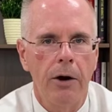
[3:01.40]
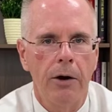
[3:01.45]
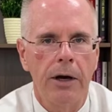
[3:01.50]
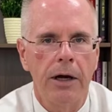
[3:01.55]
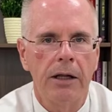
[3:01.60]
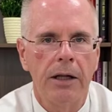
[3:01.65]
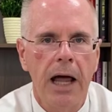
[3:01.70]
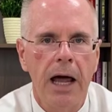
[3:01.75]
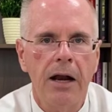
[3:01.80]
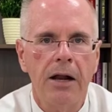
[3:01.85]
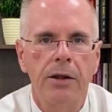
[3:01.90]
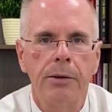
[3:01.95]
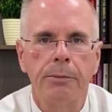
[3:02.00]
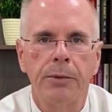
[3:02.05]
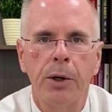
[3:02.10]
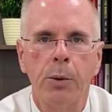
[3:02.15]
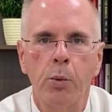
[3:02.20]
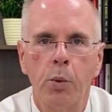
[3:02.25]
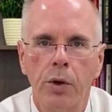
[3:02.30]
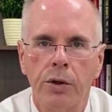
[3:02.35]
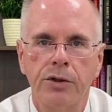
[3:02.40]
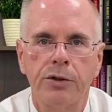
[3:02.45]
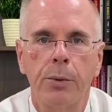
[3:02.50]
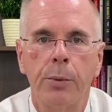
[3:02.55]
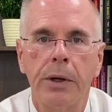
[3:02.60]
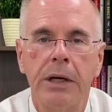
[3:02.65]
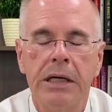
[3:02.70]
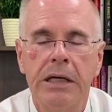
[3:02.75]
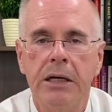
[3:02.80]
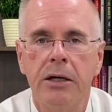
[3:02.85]
and a lot of them can work
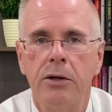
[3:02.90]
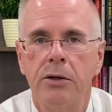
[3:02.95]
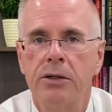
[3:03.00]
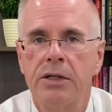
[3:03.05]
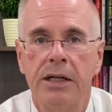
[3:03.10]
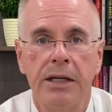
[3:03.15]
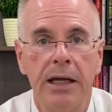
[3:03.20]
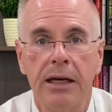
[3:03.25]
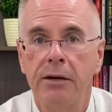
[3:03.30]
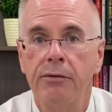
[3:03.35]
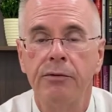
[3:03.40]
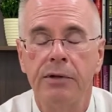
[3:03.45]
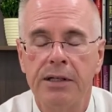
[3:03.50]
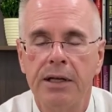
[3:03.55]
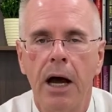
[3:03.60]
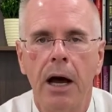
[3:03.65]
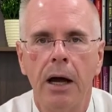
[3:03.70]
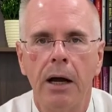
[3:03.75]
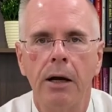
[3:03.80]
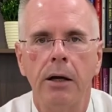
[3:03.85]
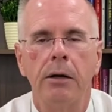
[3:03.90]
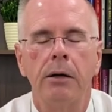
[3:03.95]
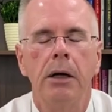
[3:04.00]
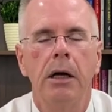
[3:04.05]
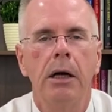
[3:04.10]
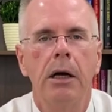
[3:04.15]
20 years and they can retire,